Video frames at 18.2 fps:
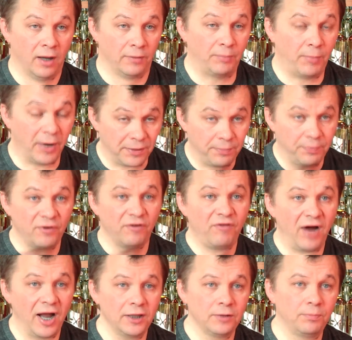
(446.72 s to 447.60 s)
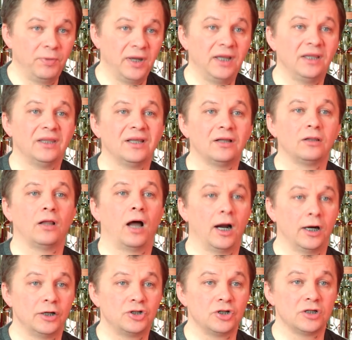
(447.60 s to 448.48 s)
But Privat being the
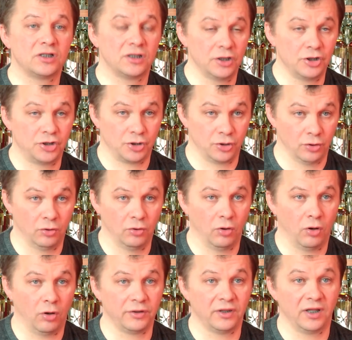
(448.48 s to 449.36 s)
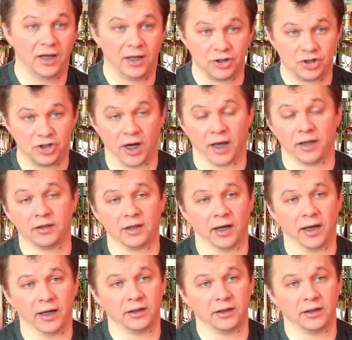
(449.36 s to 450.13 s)
largest issue on the agenda,